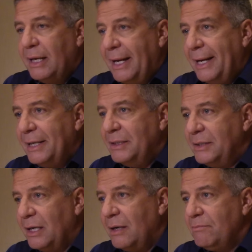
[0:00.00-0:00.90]

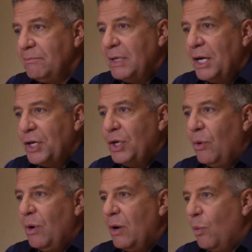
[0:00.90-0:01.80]
and um, you
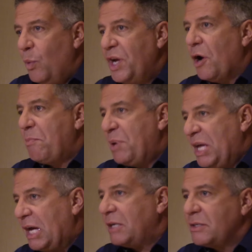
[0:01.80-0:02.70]
know we are
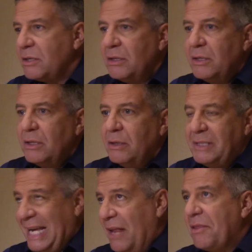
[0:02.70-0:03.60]
picked
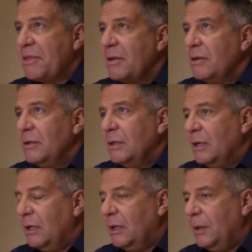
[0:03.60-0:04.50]
10th.
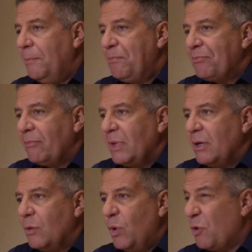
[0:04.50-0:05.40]
Um,
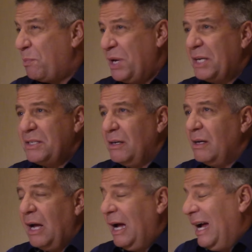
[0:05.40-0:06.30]
we were picked,
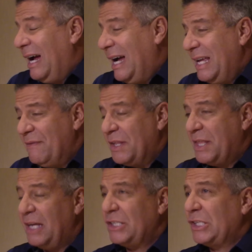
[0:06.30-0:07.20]
I even
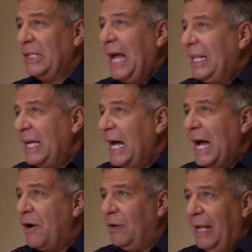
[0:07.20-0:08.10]
think, slightly
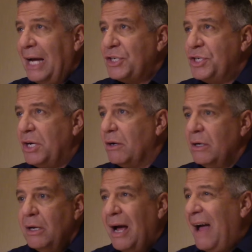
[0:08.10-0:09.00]
higher last year.
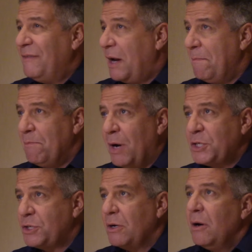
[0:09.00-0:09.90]
I've got a
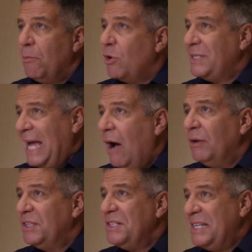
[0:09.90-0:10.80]
much more
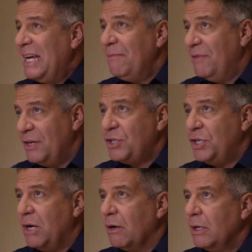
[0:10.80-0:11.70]
talented team this
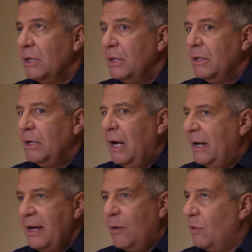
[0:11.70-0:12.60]
year,
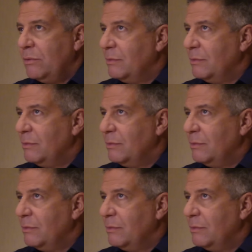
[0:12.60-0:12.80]
and yet